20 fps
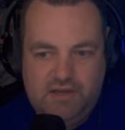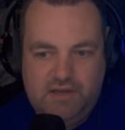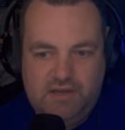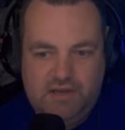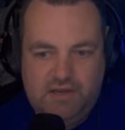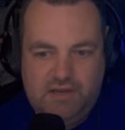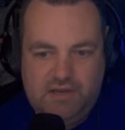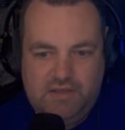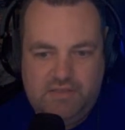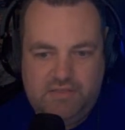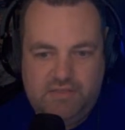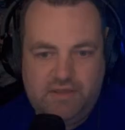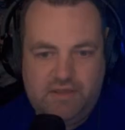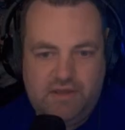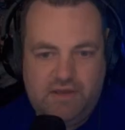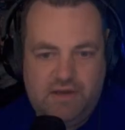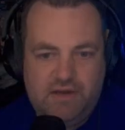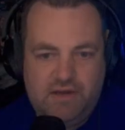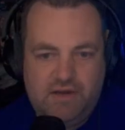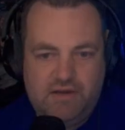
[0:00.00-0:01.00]
and
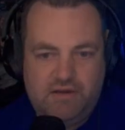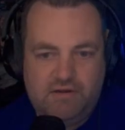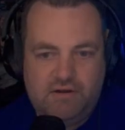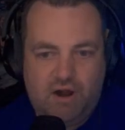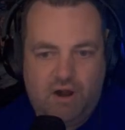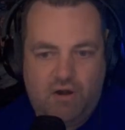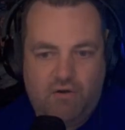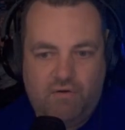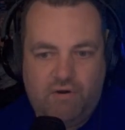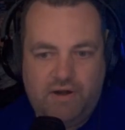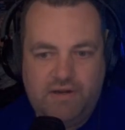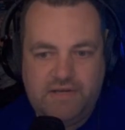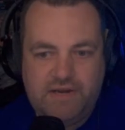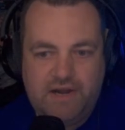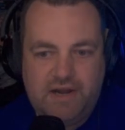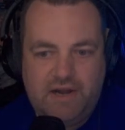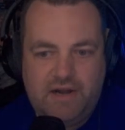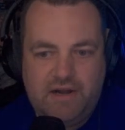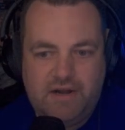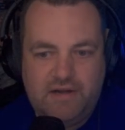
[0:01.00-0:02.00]
then right
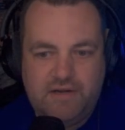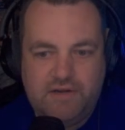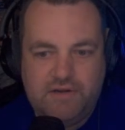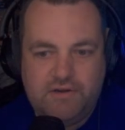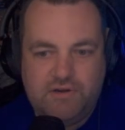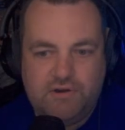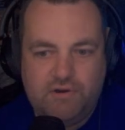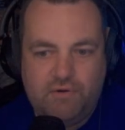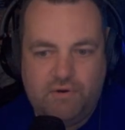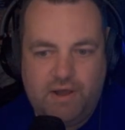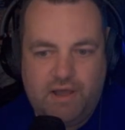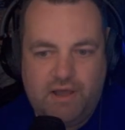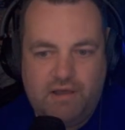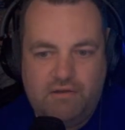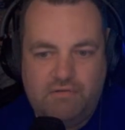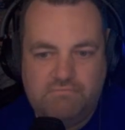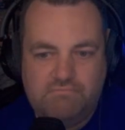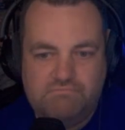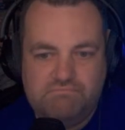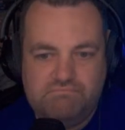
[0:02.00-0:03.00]
there, you go
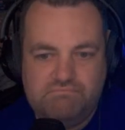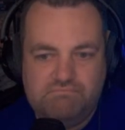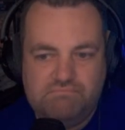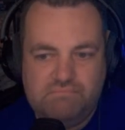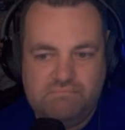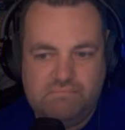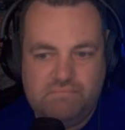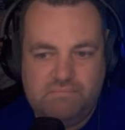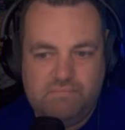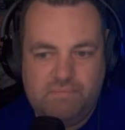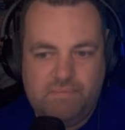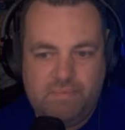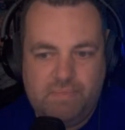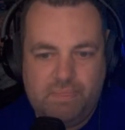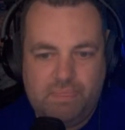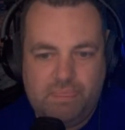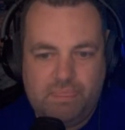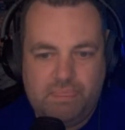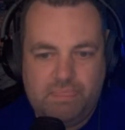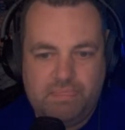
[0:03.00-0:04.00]
out
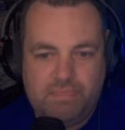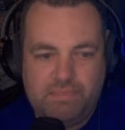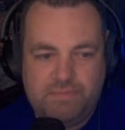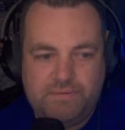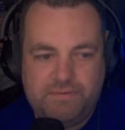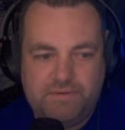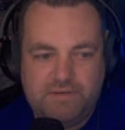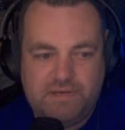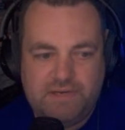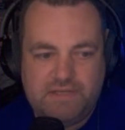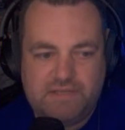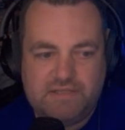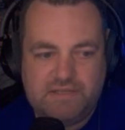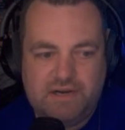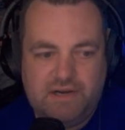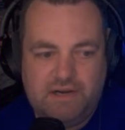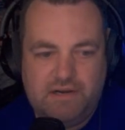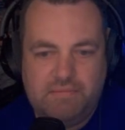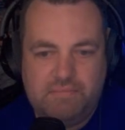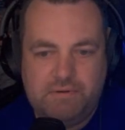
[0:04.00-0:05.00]
to the next
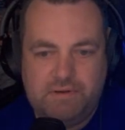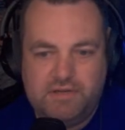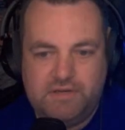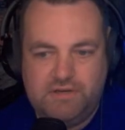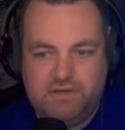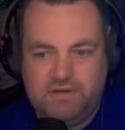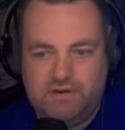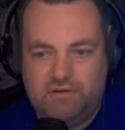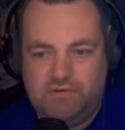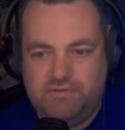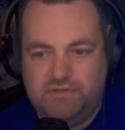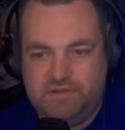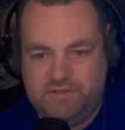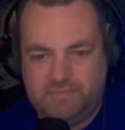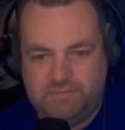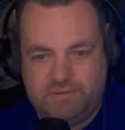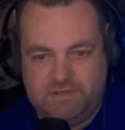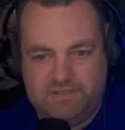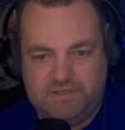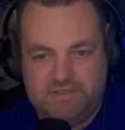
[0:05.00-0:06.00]
area. But you know,
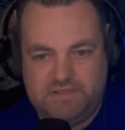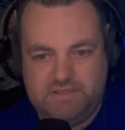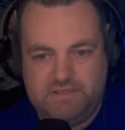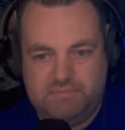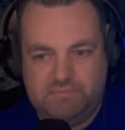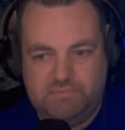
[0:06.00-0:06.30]
this place is